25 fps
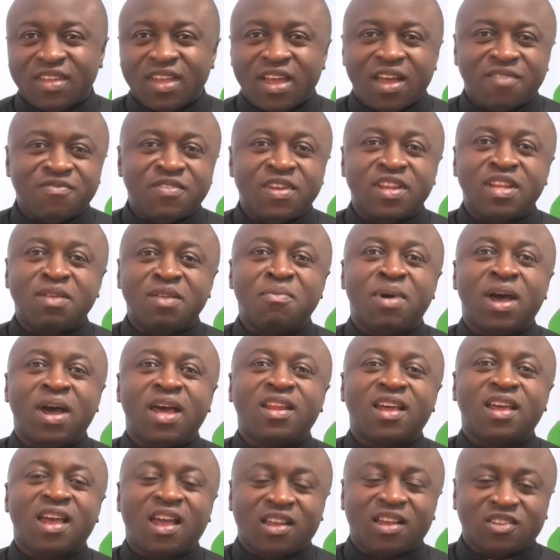And then the
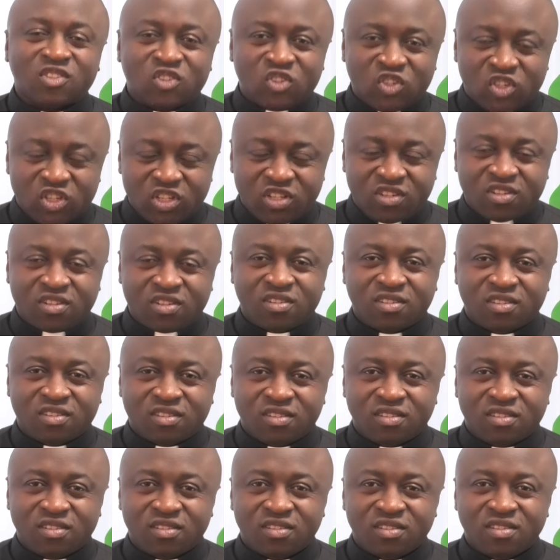man asked
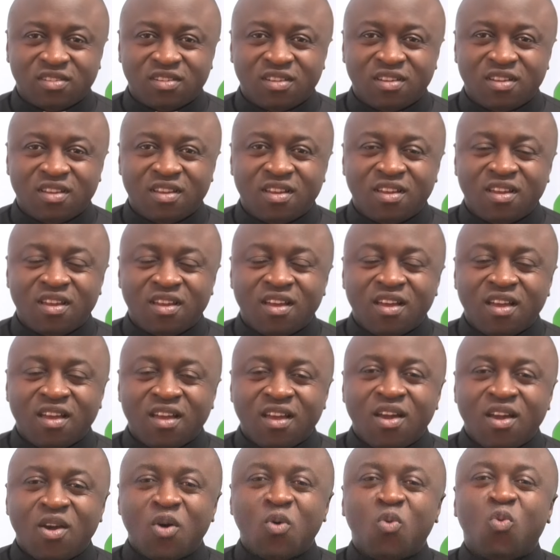Jesus,
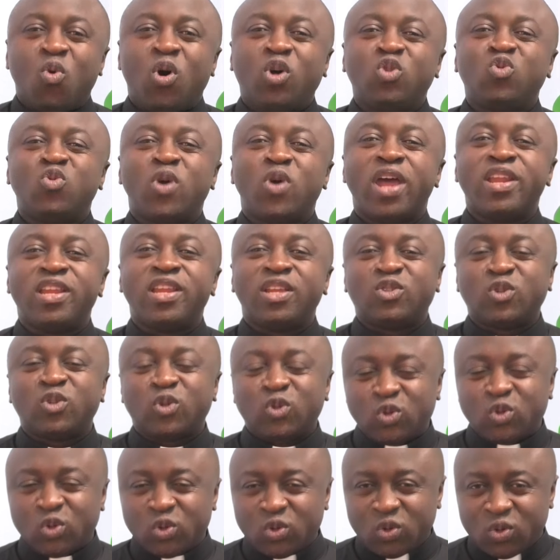what do I need to
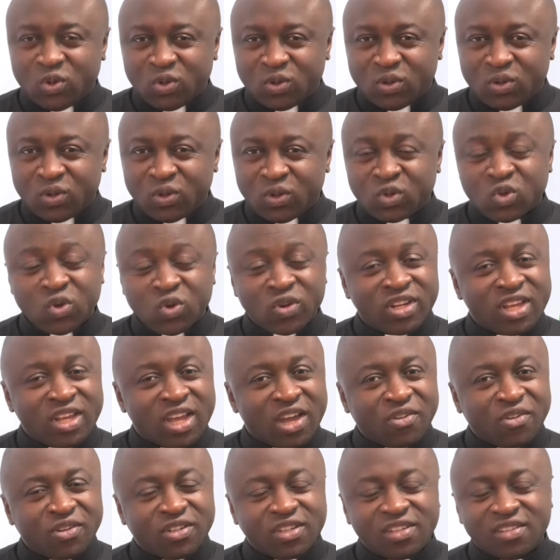do to
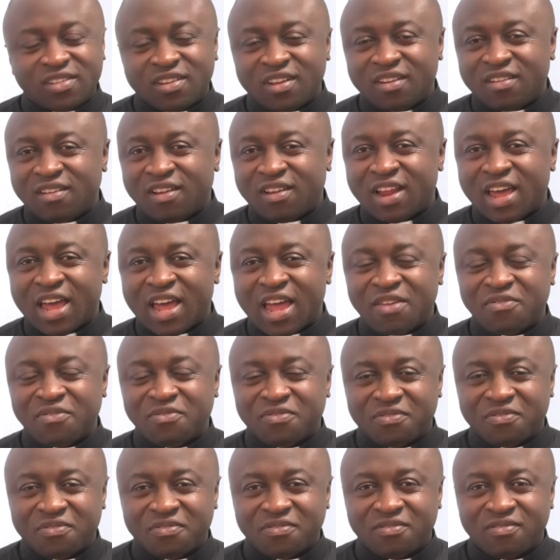inherit eternal
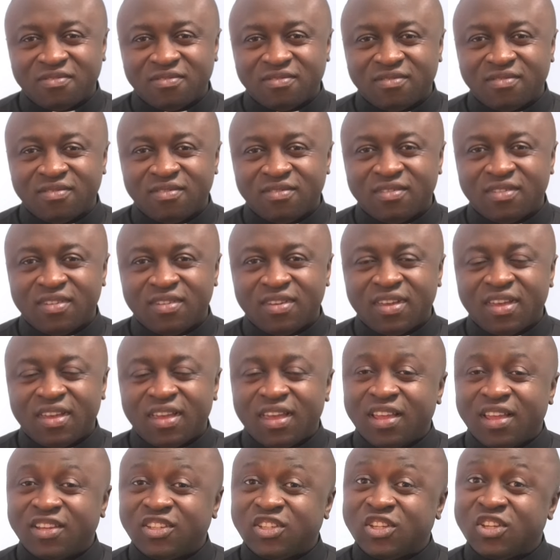life?
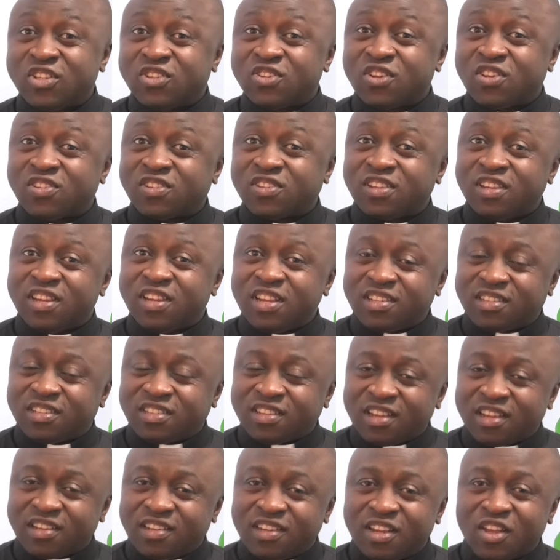And Jesus
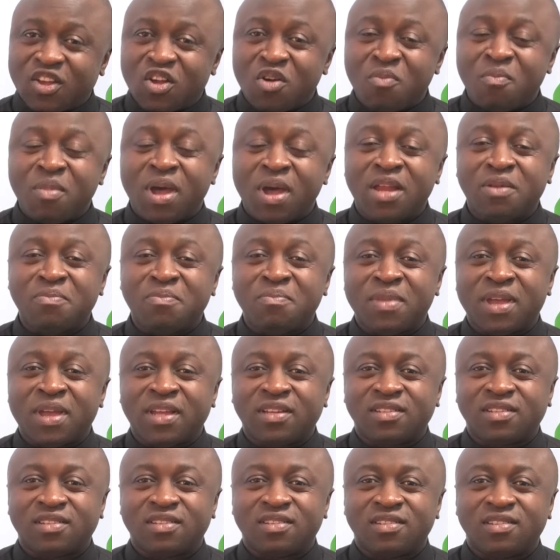listed the
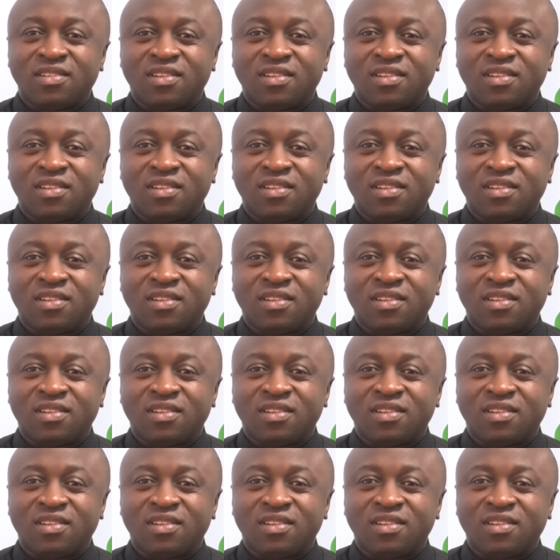commandments.